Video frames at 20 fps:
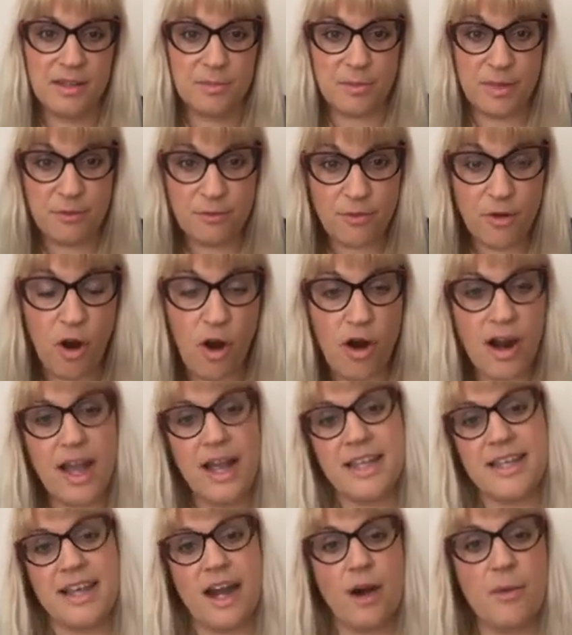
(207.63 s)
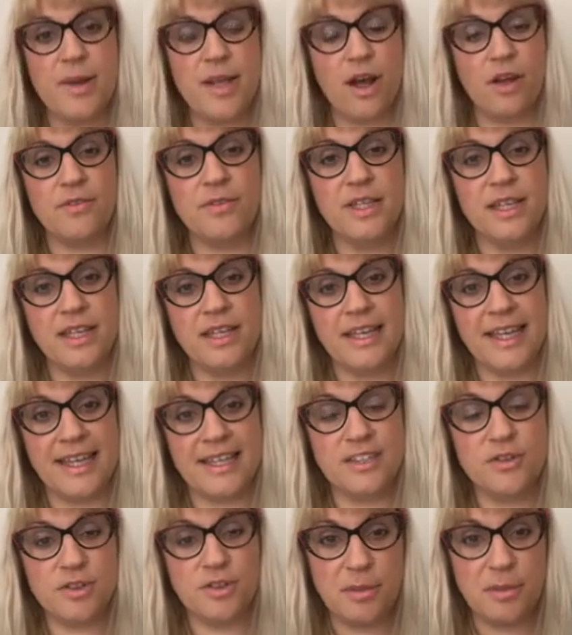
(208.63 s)
before I carry on
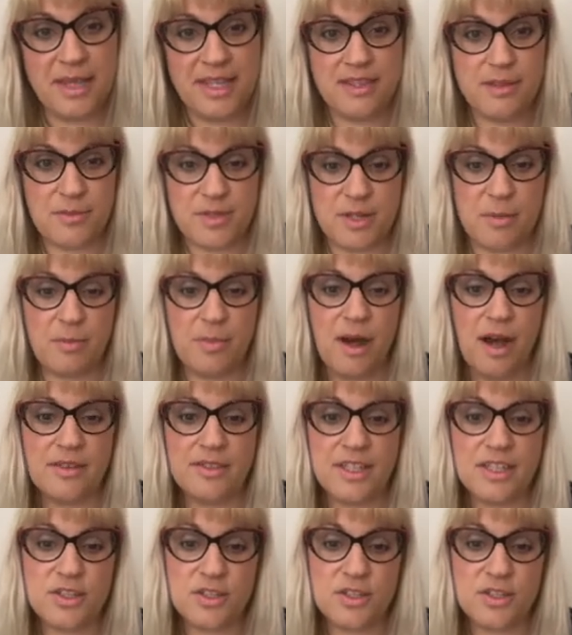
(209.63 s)
into the mediumship part.